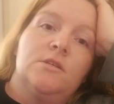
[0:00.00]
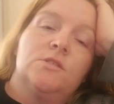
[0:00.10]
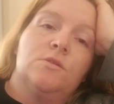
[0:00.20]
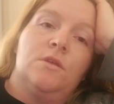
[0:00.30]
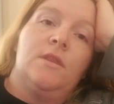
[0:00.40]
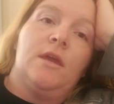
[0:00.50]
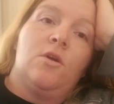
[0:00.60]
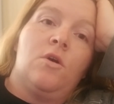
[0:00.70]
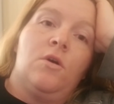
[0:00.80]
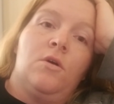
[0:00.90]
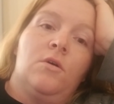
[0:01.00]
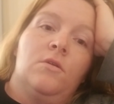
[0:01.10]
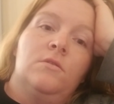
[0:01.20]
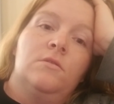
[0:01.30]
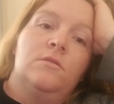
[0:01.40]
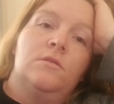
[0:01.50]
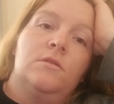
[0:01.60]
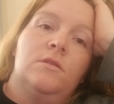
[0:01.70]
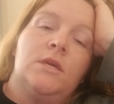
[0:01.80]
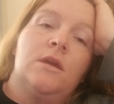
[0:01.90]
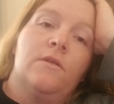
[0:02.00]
So then they call the